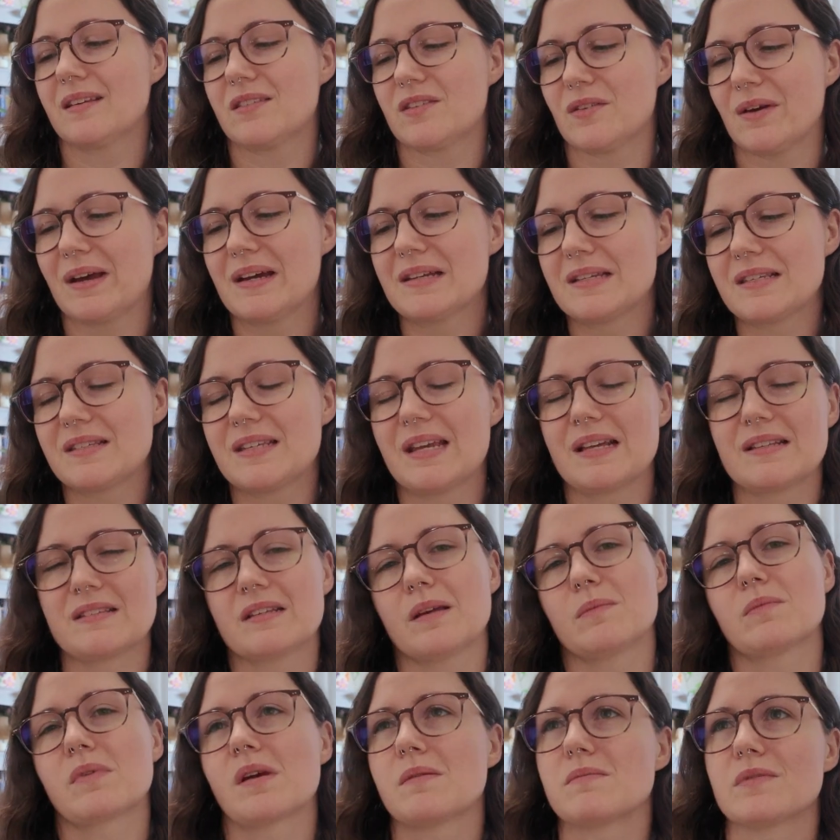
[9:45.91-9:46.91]
So I understand
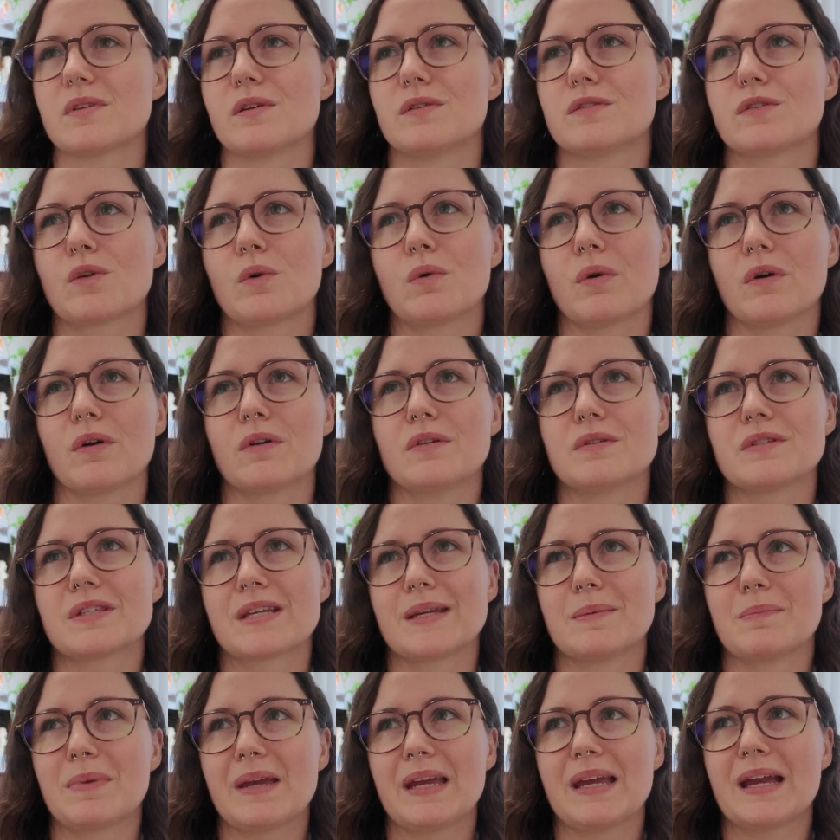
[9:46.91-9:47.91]
sometimes those quotes
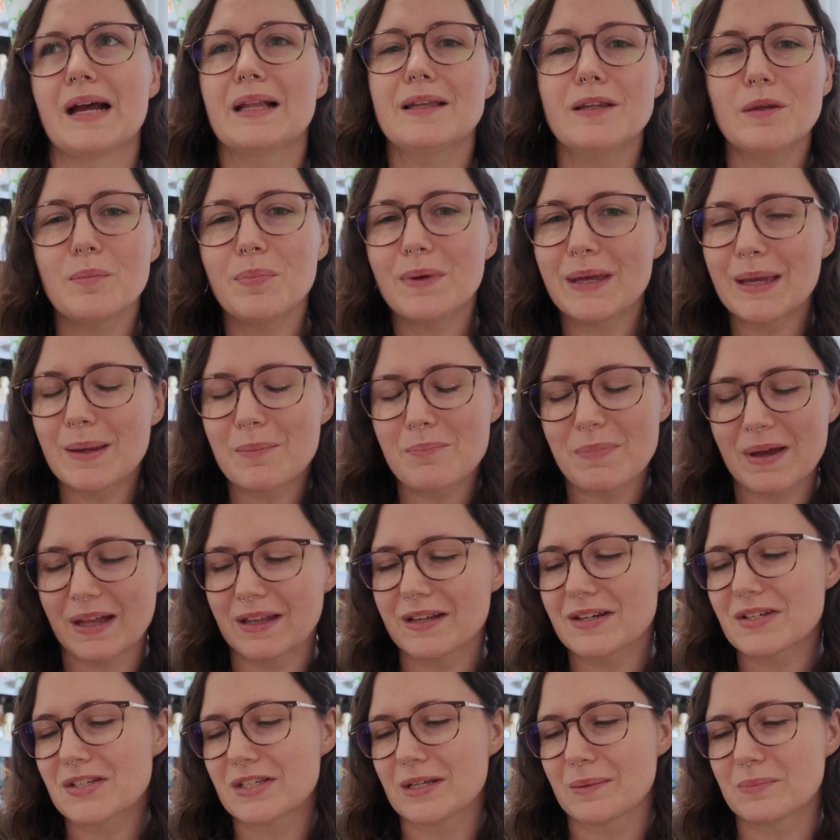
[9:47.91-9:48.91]
can be a little bit
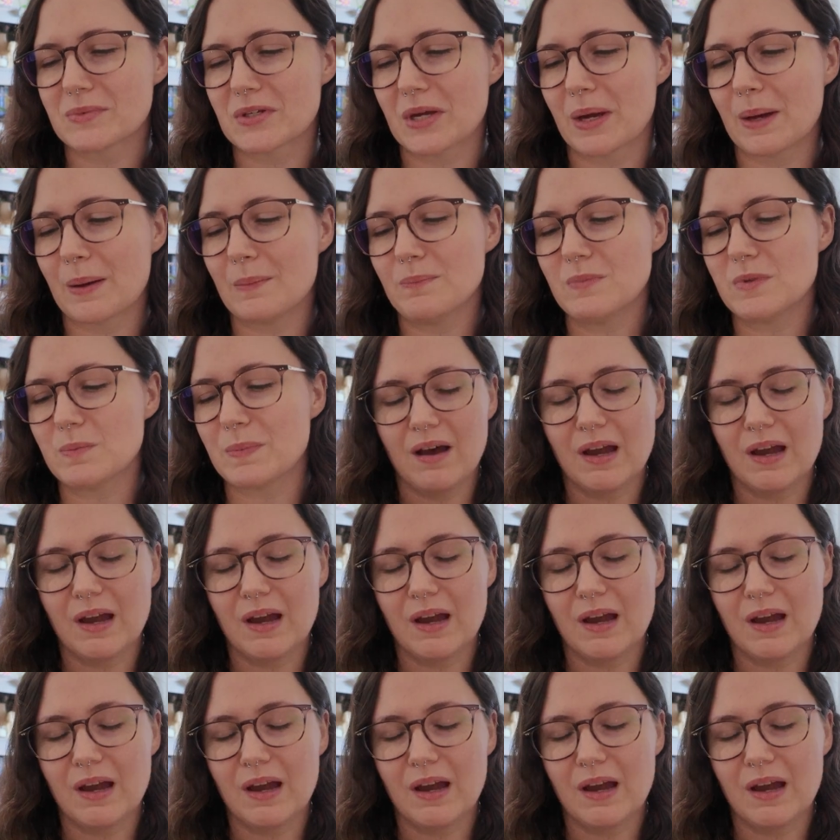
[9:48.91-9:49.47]
embellished sometimes.